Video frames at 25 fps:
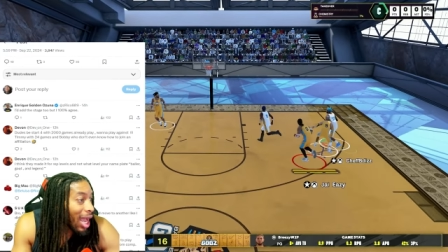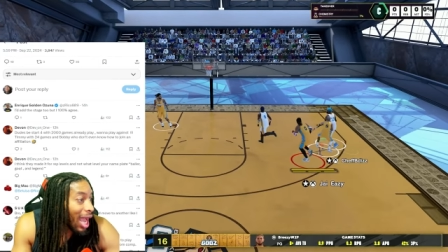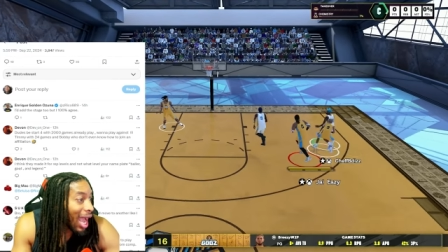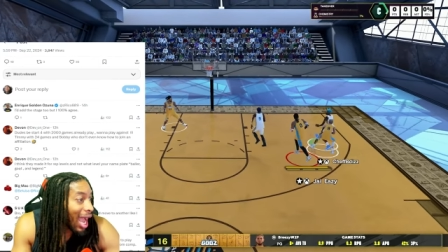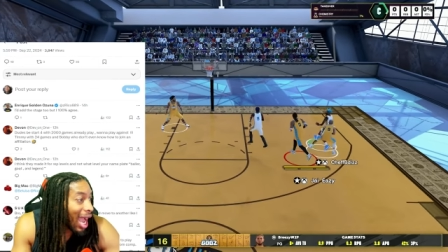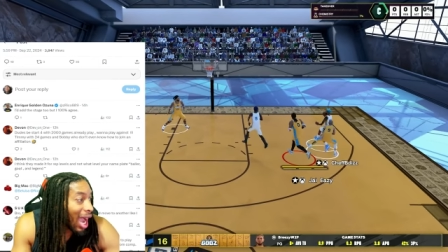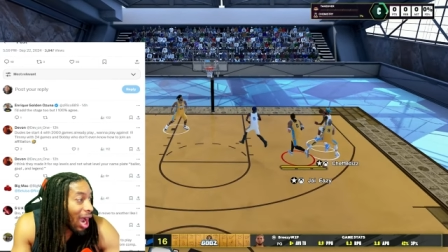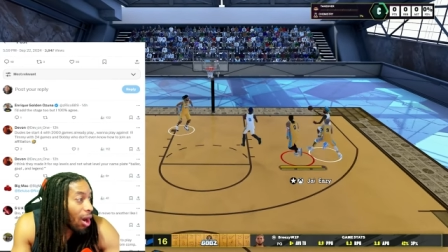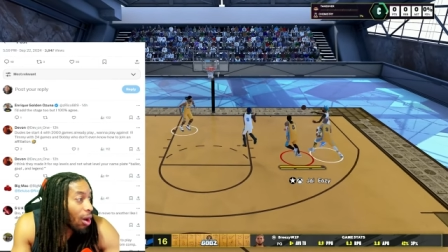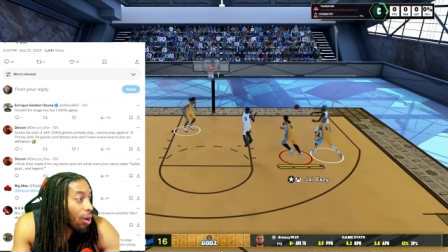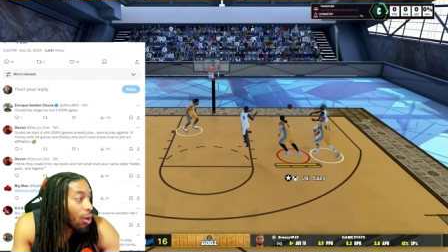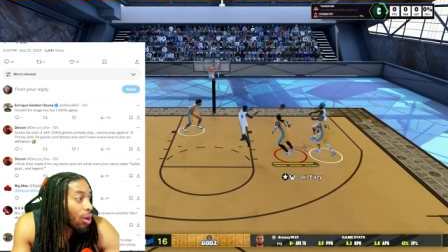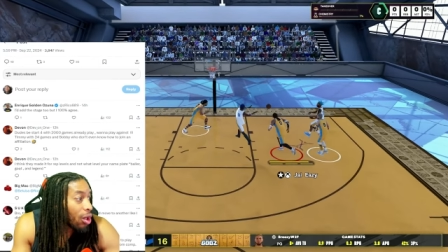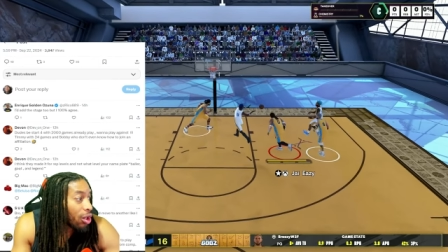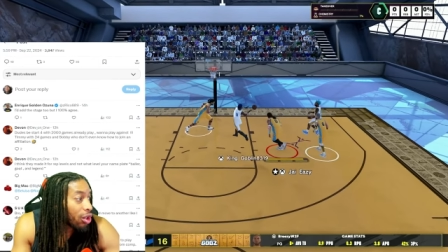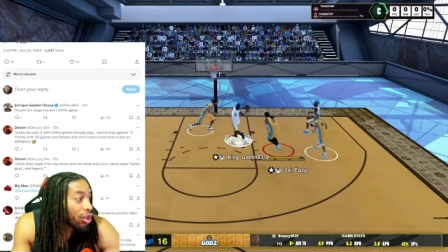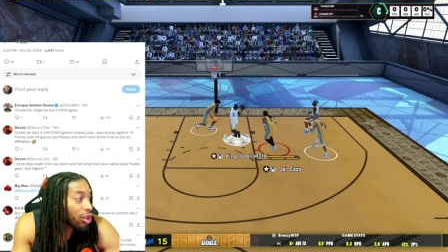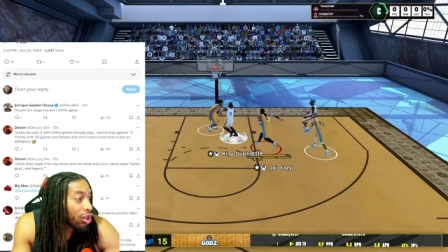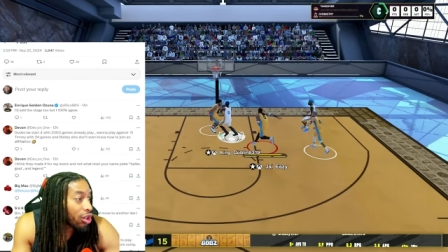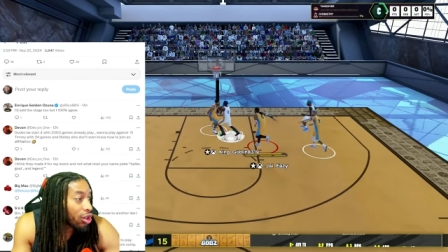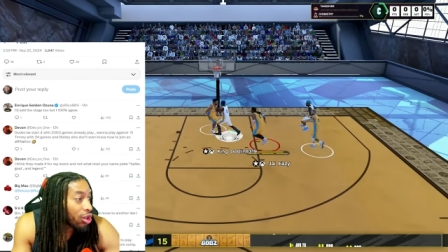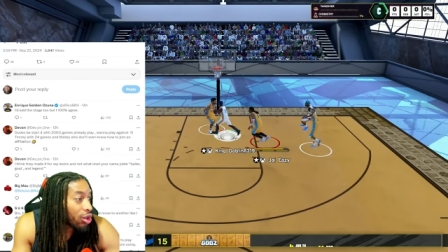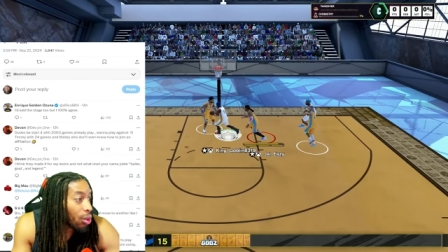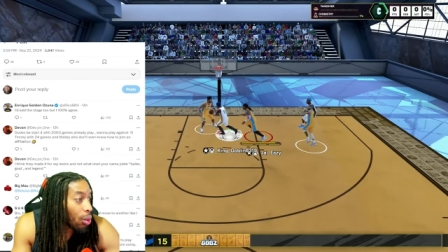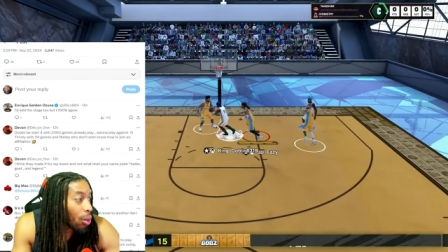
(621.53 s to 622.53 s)
how
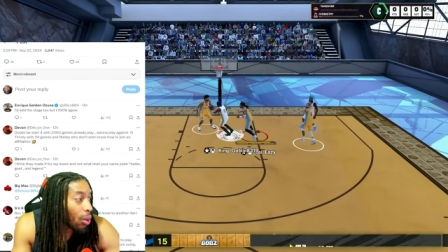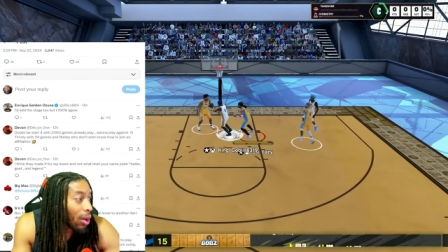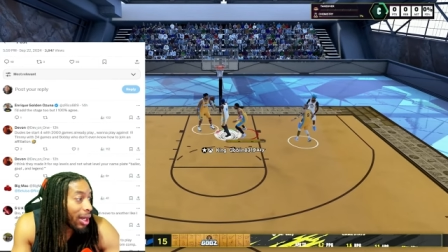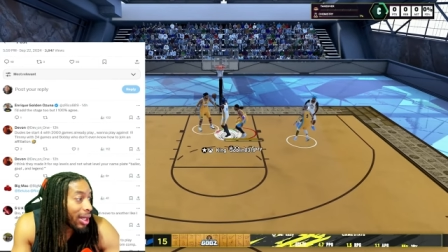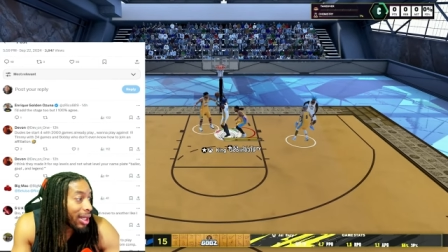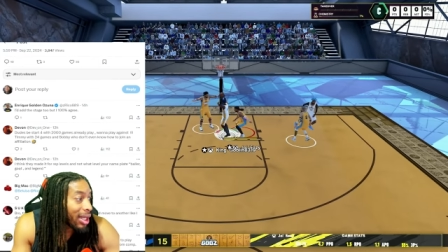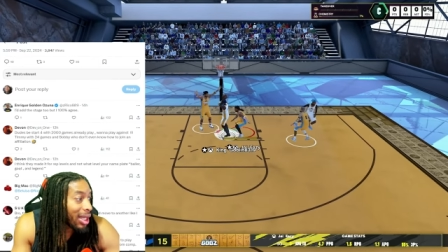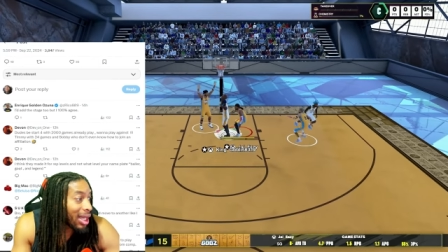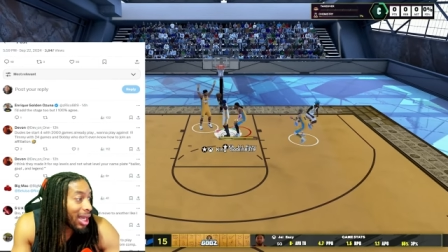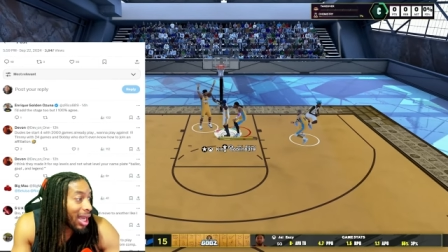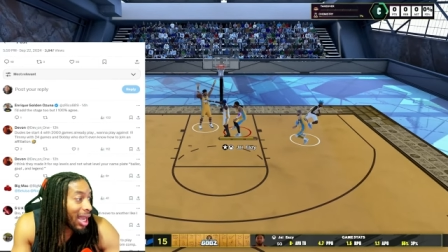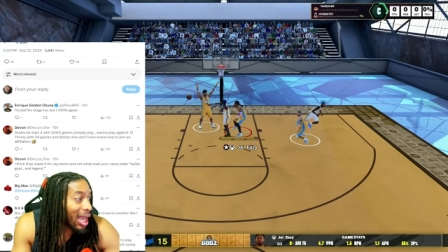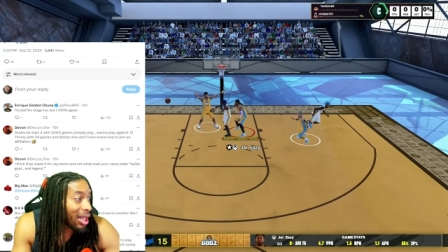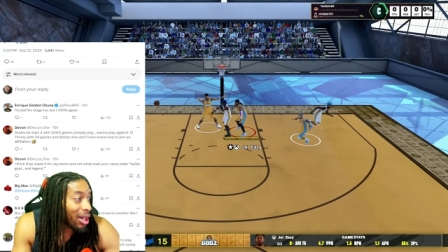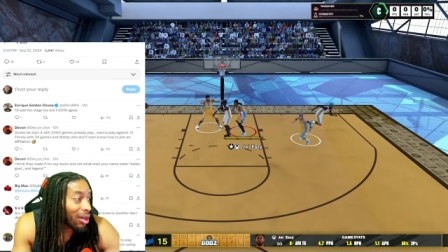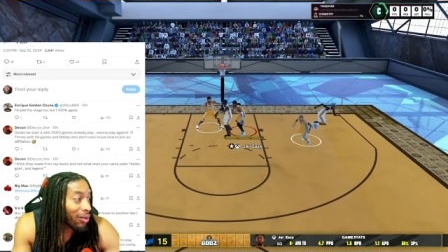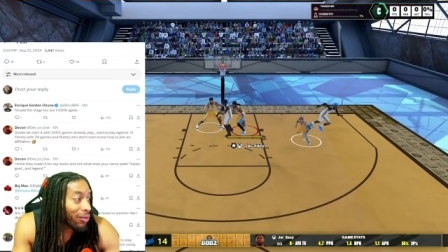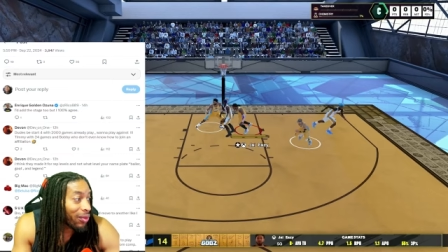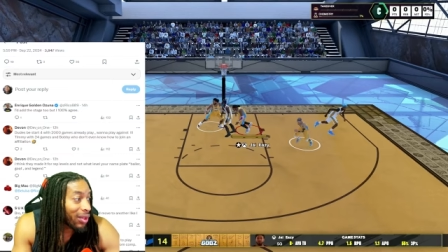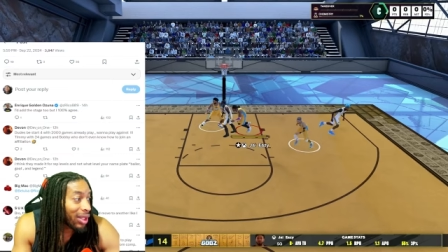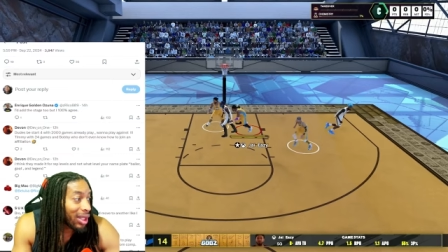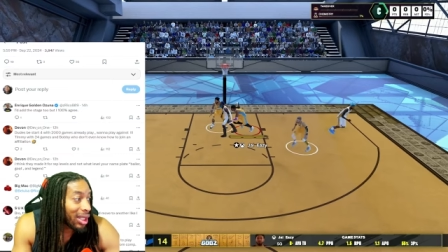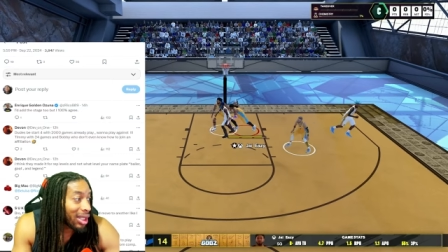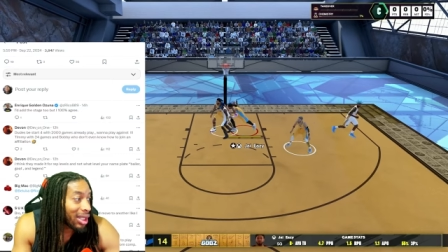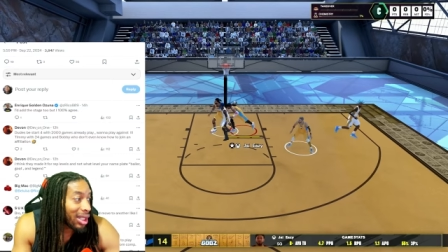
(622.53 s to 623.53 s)
to join an
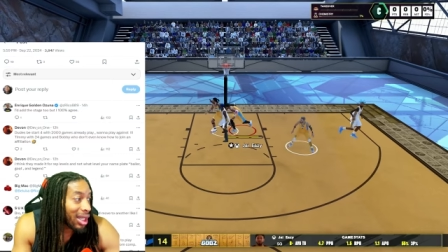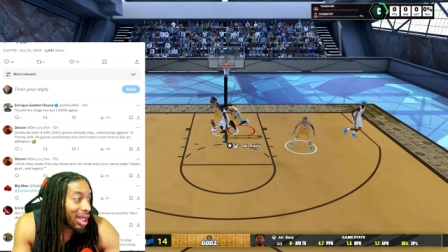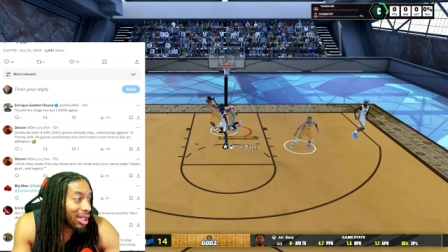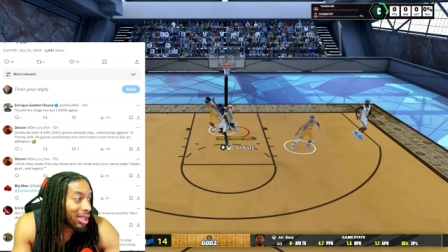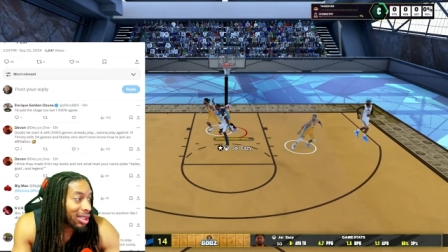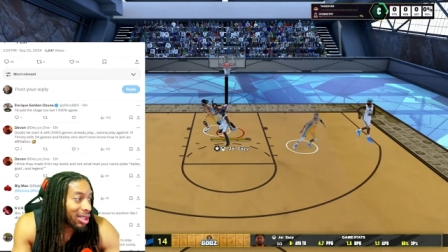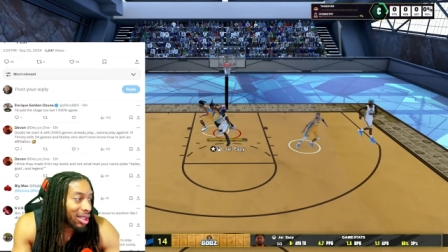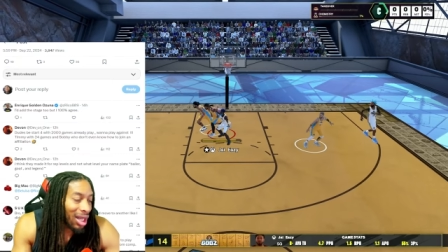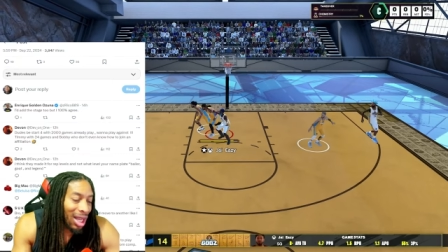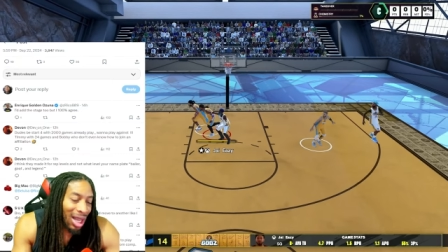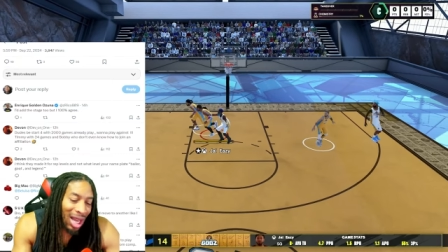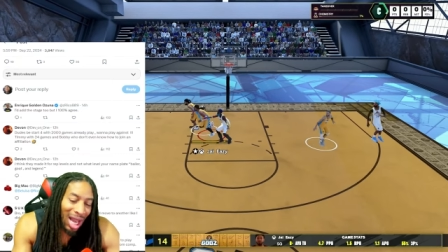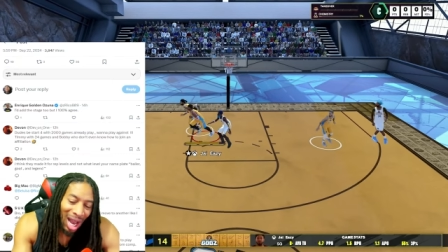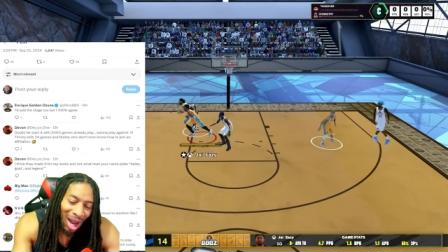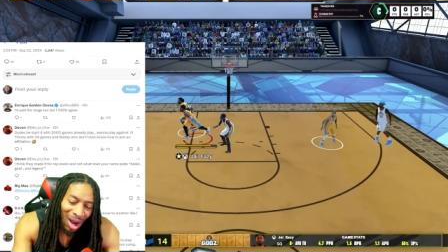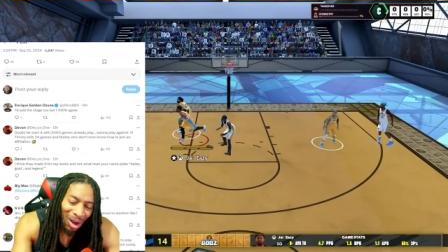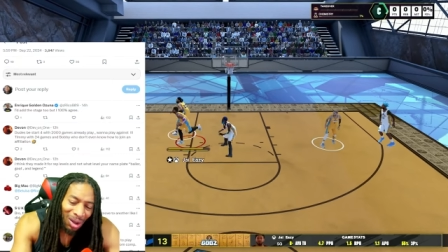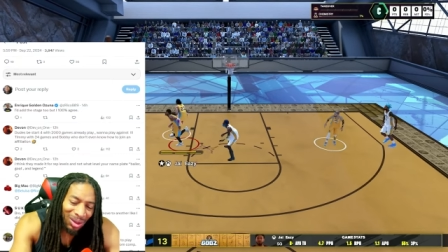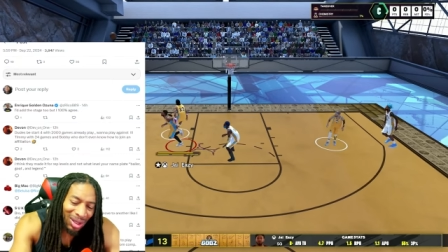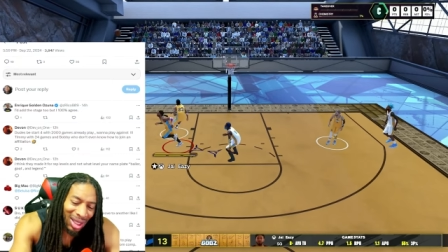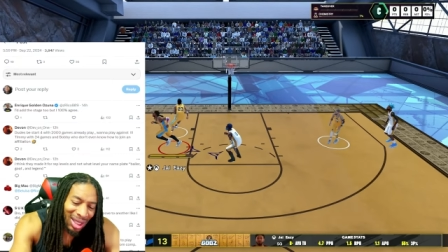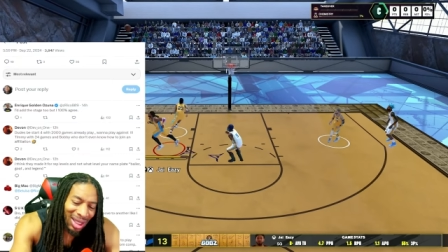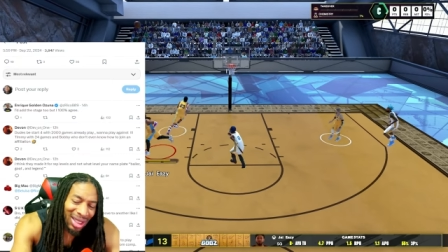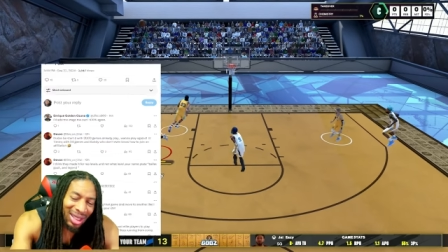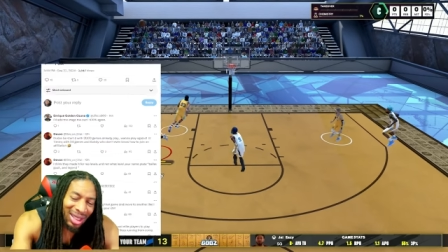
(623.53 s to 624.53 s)
affiliation. I don't think